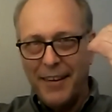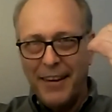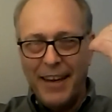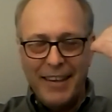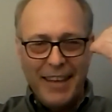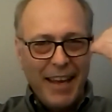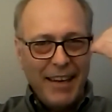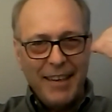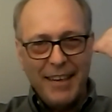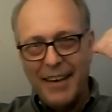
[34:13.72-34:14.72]
And
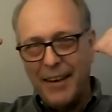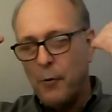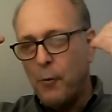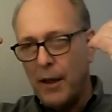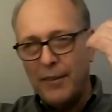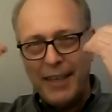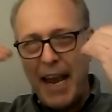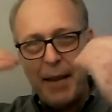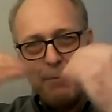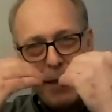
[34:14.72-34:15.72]
then once he
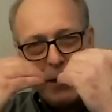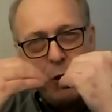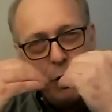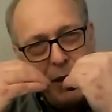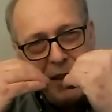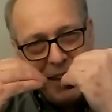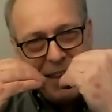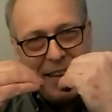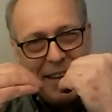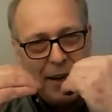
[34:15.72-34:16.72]
had me good and
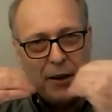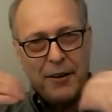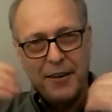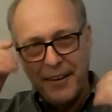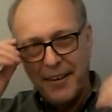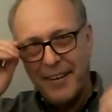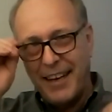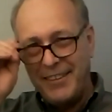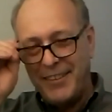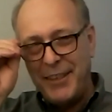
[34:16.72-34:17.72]
in there,
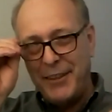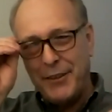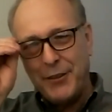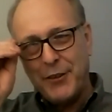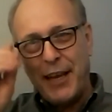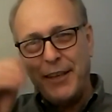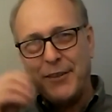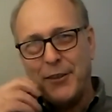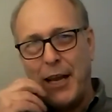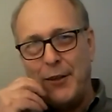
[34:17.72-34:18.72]
I'd see this slight
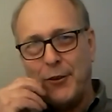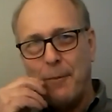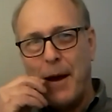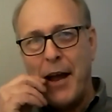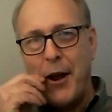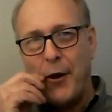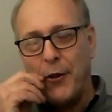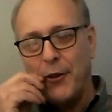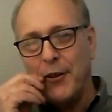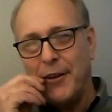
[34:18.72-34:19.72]
smile
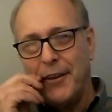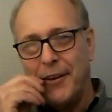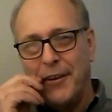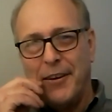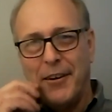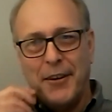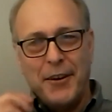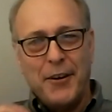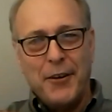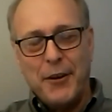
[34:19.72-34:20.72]

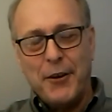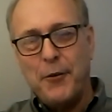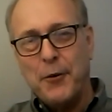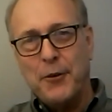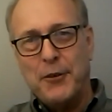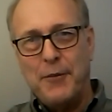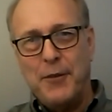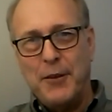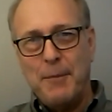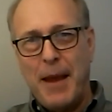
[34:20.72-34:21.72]
on the corners of
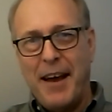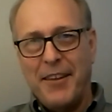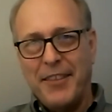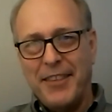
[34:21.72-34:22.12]
his mouth.